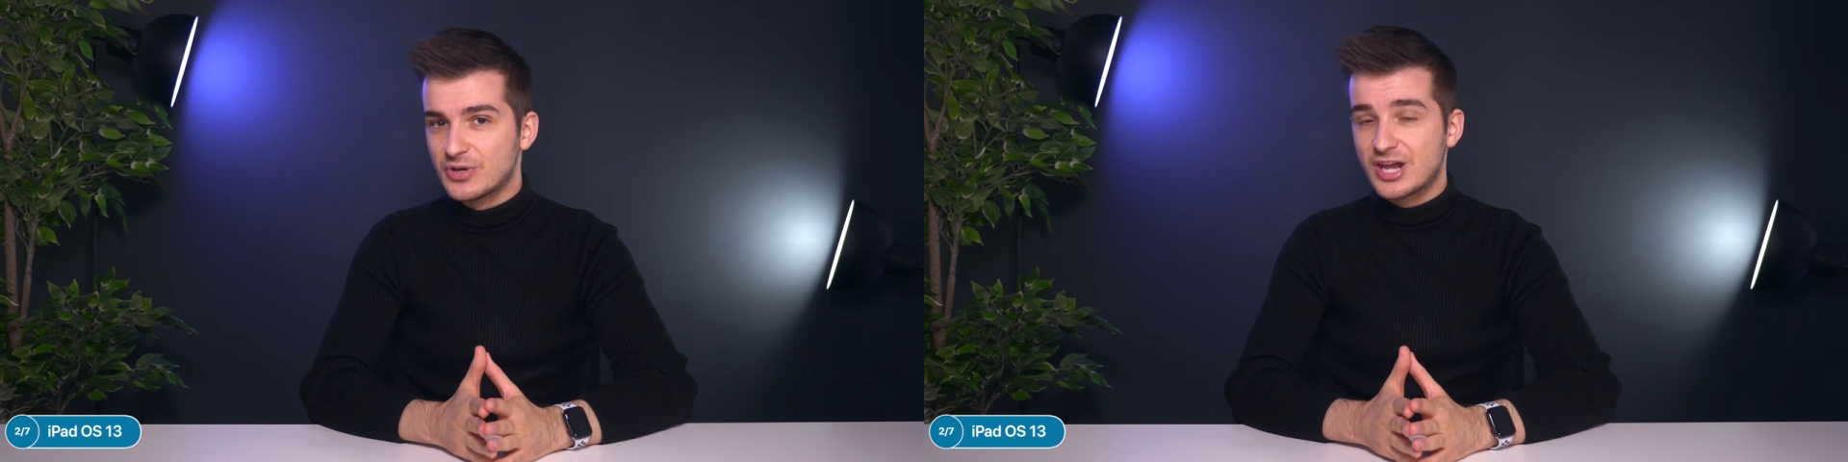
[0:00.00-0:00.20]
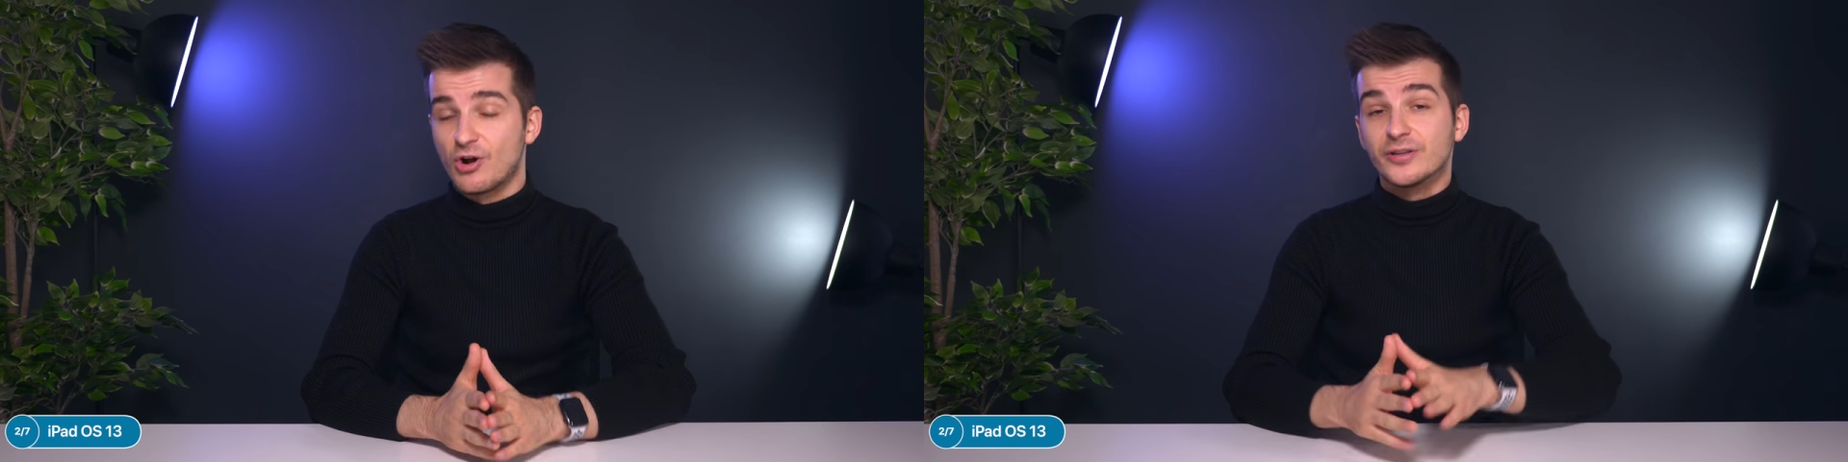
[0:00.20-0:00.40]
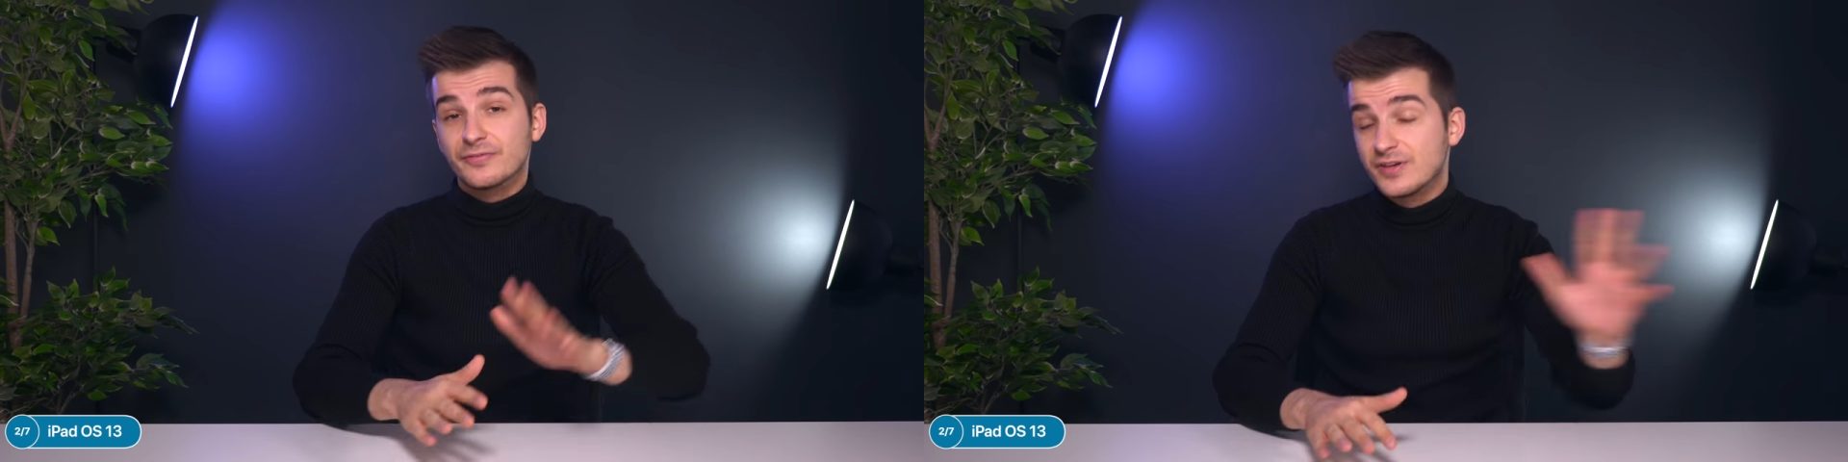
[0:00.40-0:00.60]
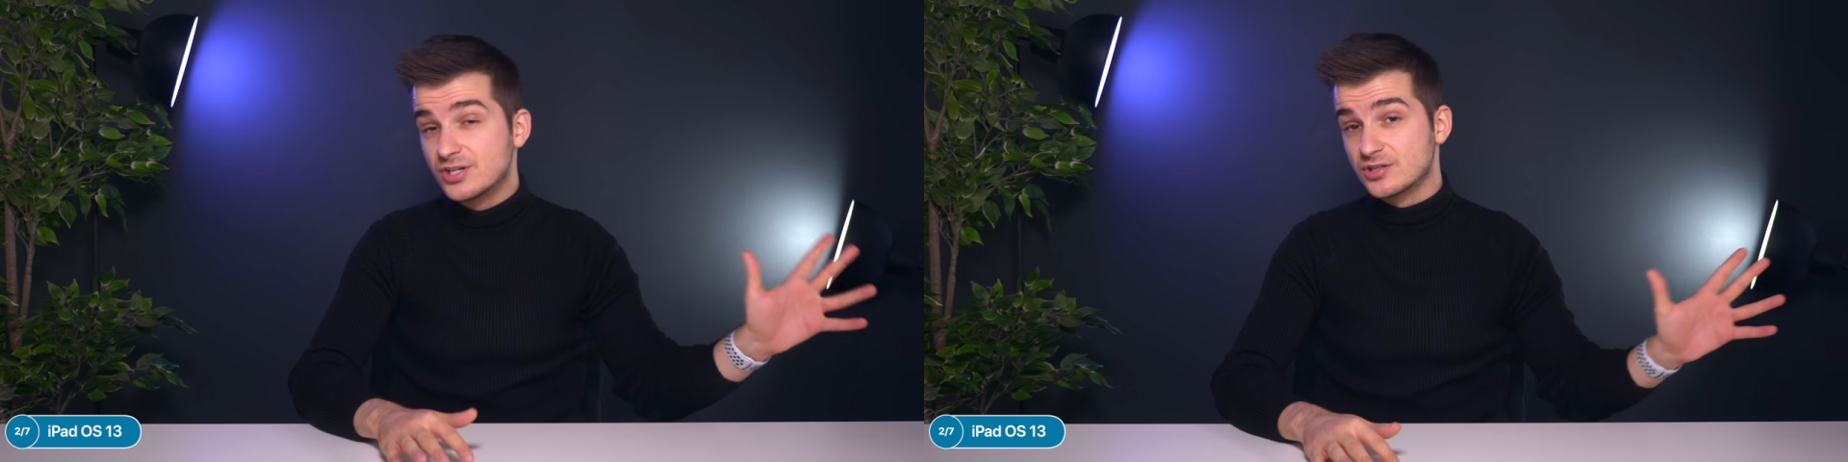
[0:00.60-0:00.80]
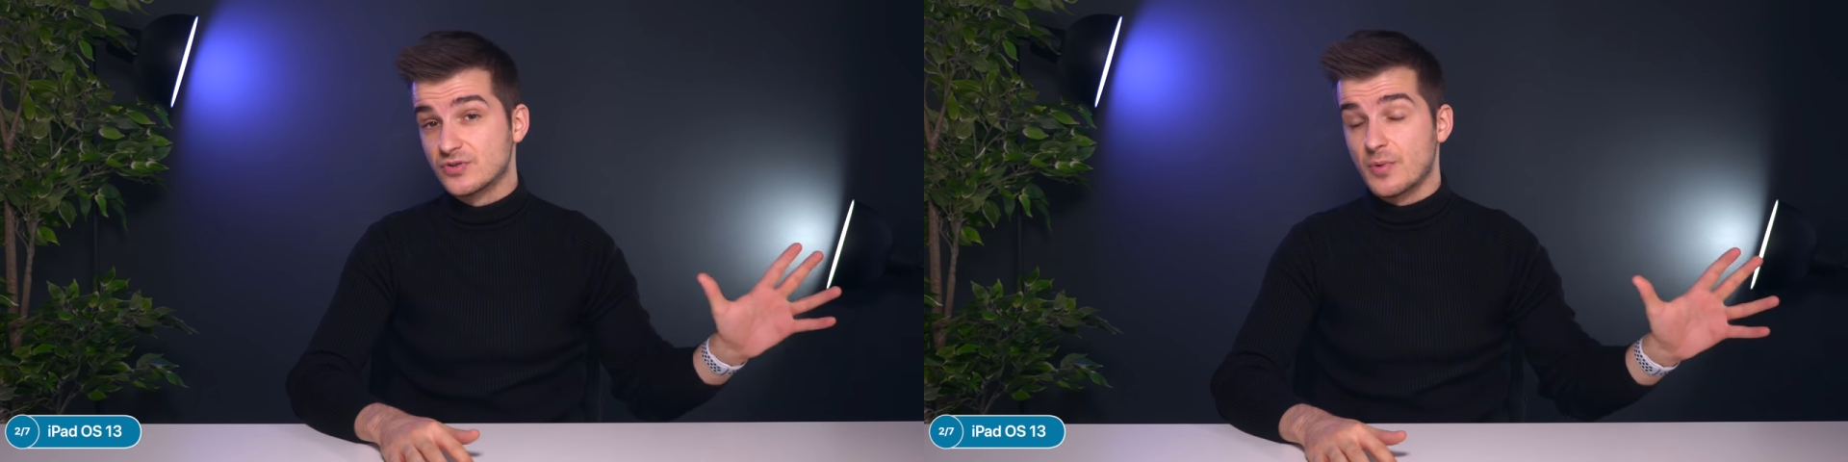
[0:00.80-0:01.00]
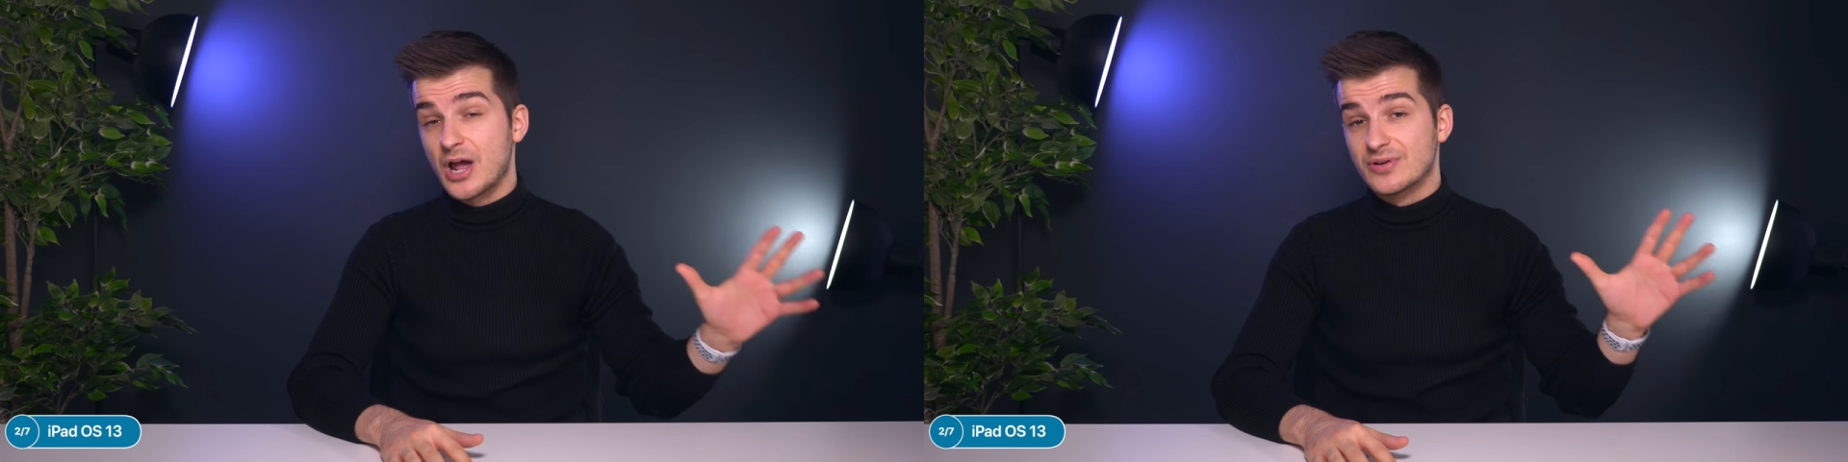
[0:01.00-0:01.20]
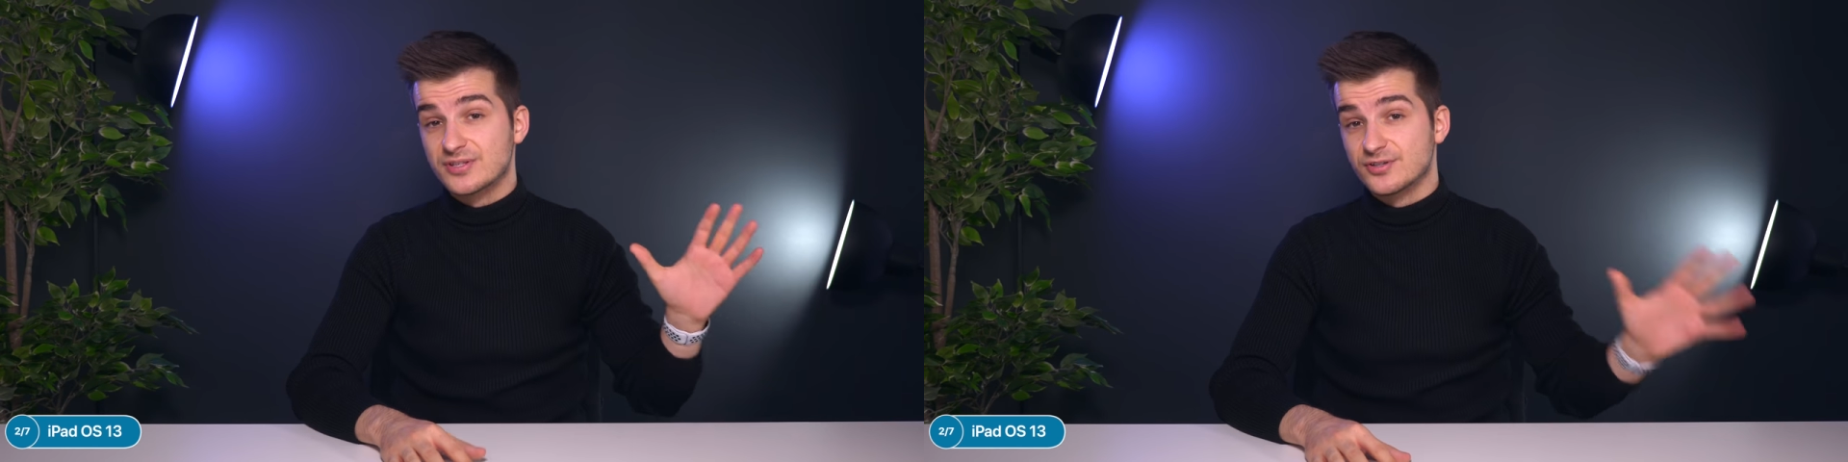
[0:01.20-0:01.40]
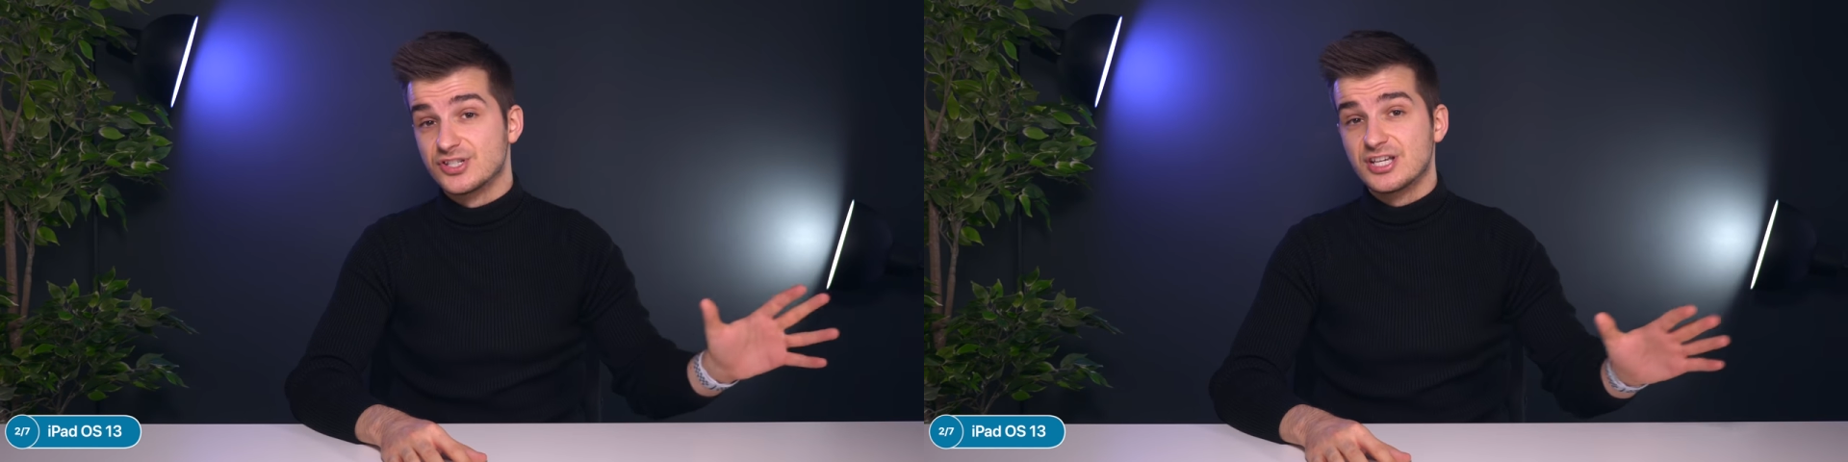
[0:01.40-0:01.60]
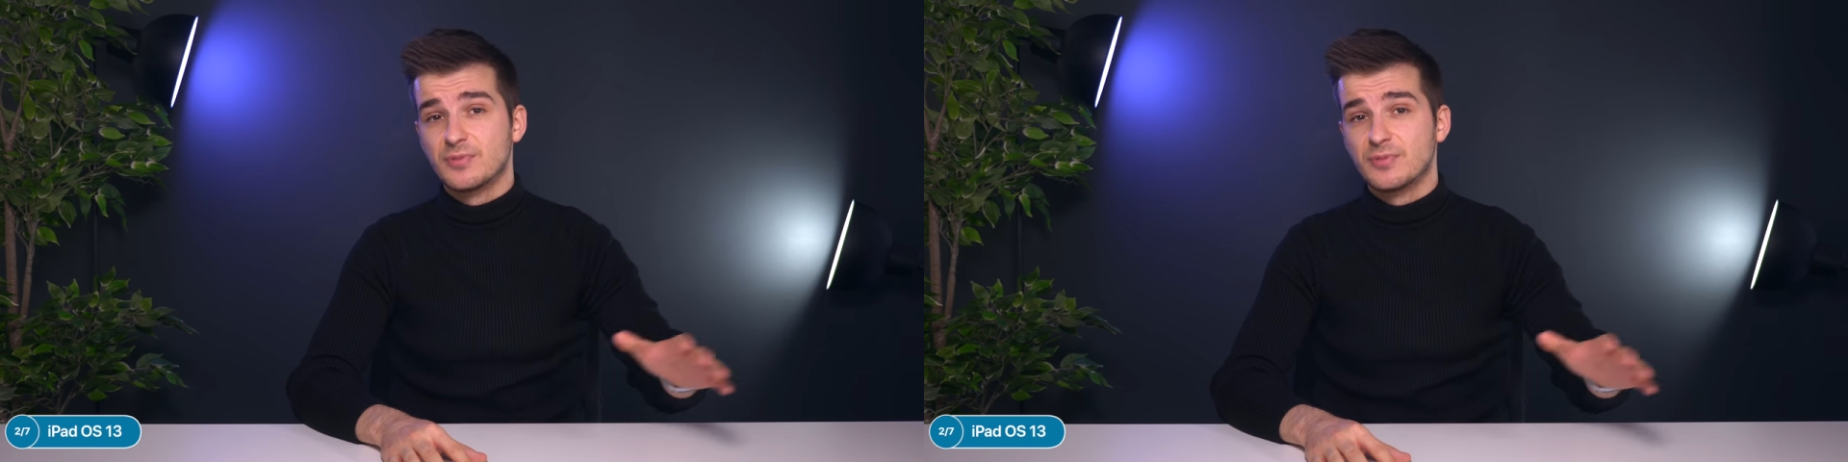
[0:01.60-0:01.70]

we get all the features from i O S thirteen,